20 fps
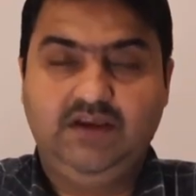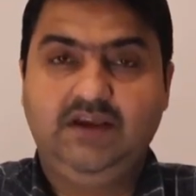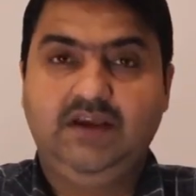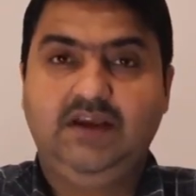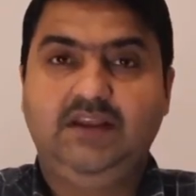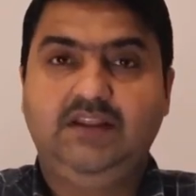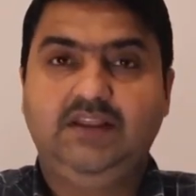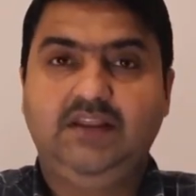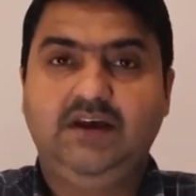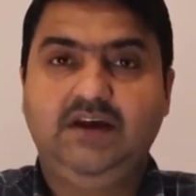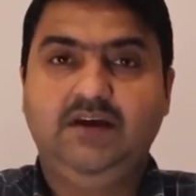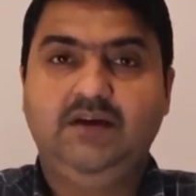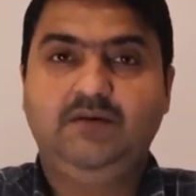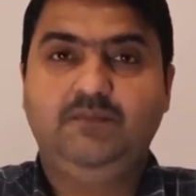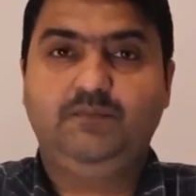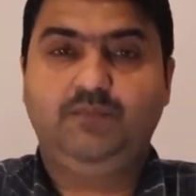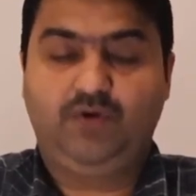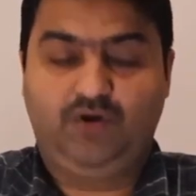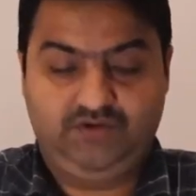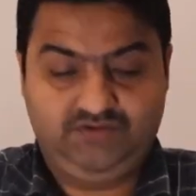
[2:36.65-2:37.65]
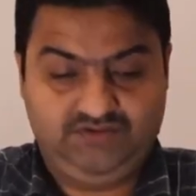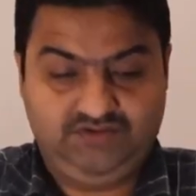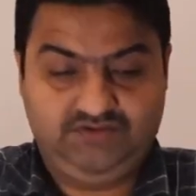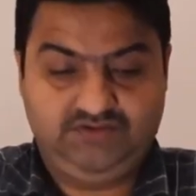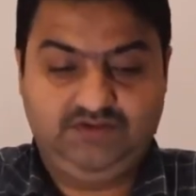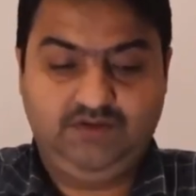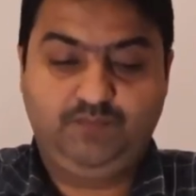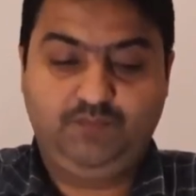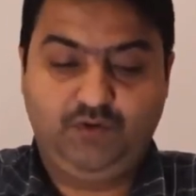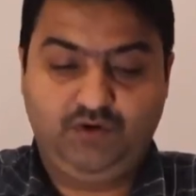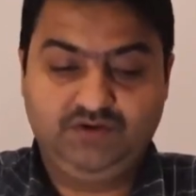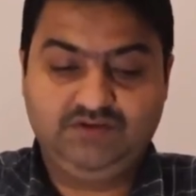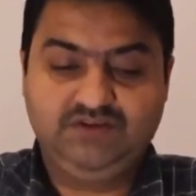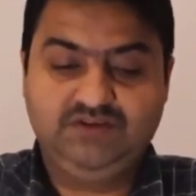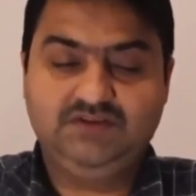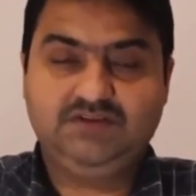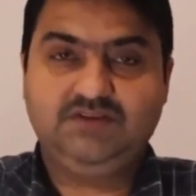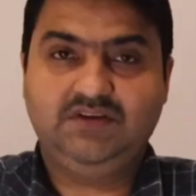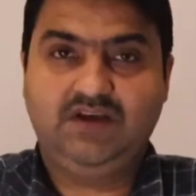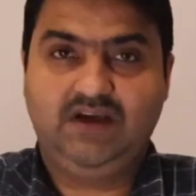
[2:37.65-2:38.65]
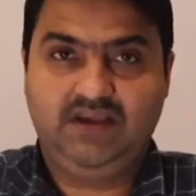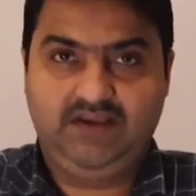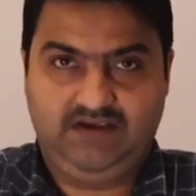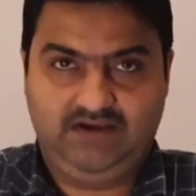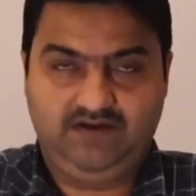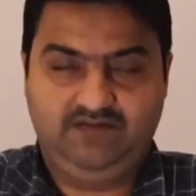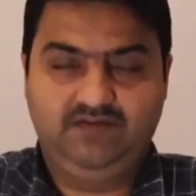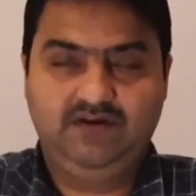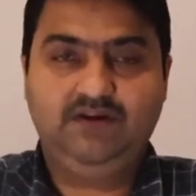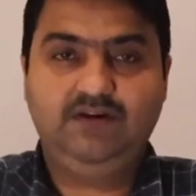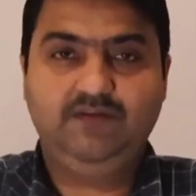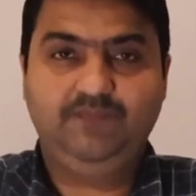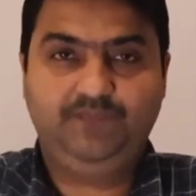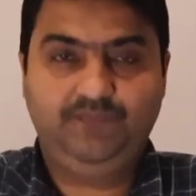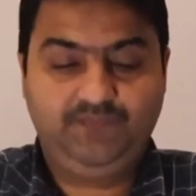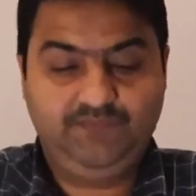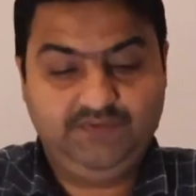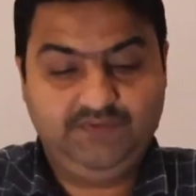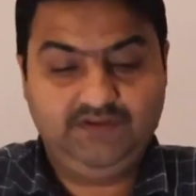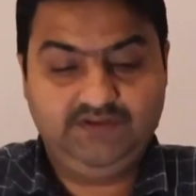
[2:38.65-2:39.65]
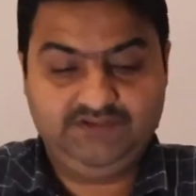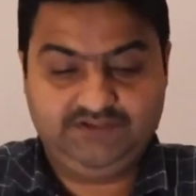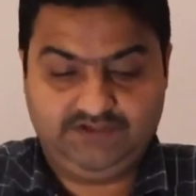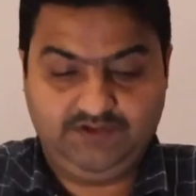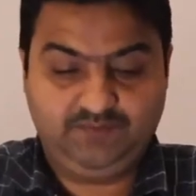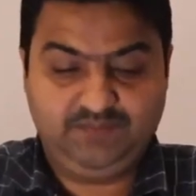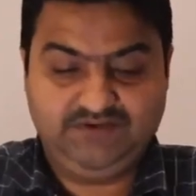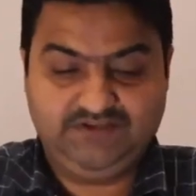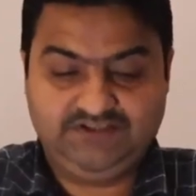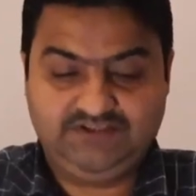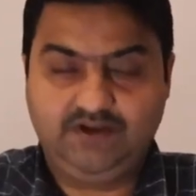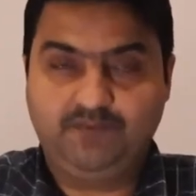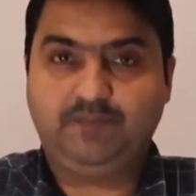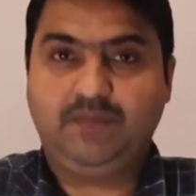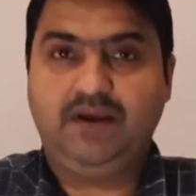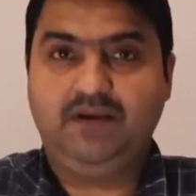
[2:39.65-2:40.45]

And the process I covered step by step.